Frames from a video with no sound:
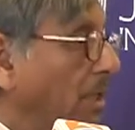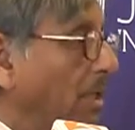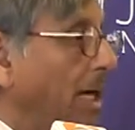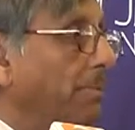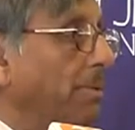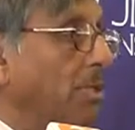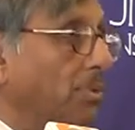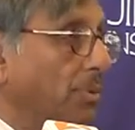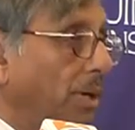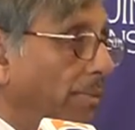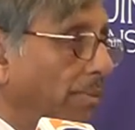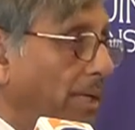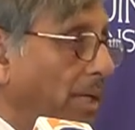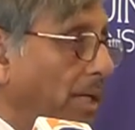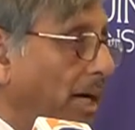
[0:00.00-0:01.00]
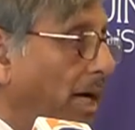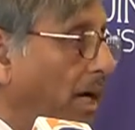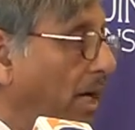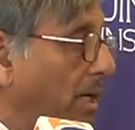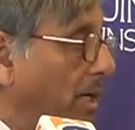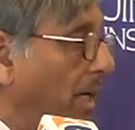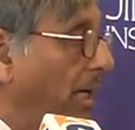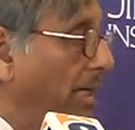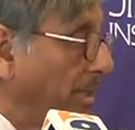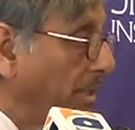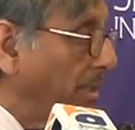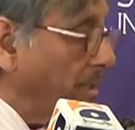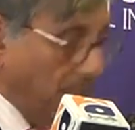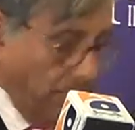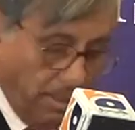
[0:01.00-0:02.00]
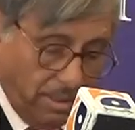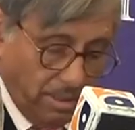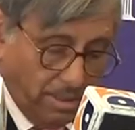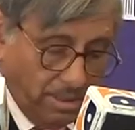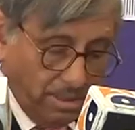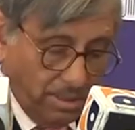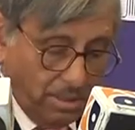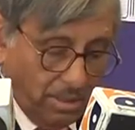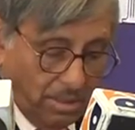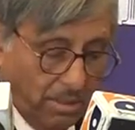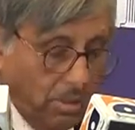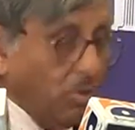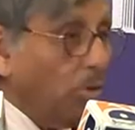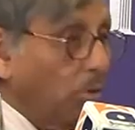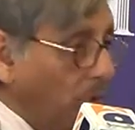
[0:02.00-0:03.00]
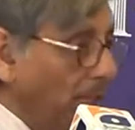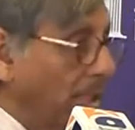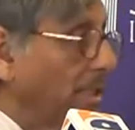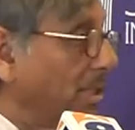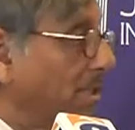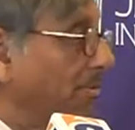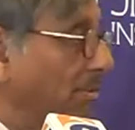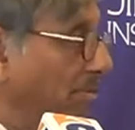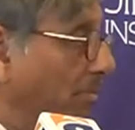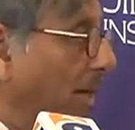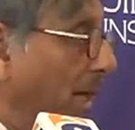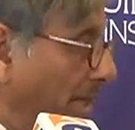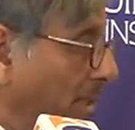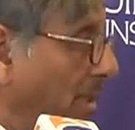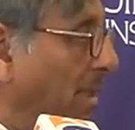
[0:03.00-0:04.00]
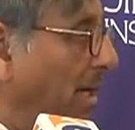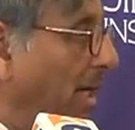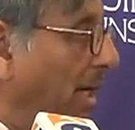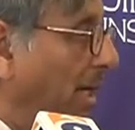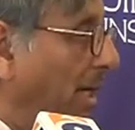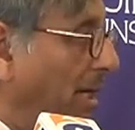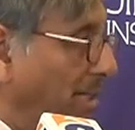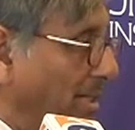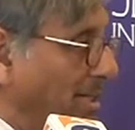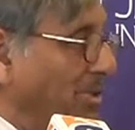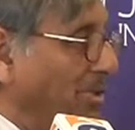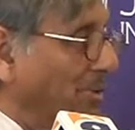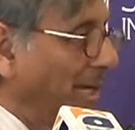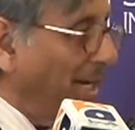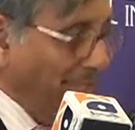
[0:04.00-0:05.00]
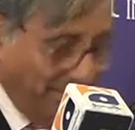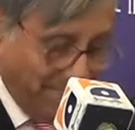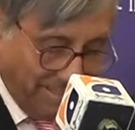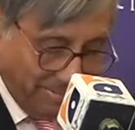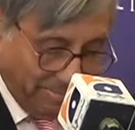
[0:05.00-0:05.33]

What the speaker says: Ramaswamy R. Aiyar, no relative of mine, I hasten to add.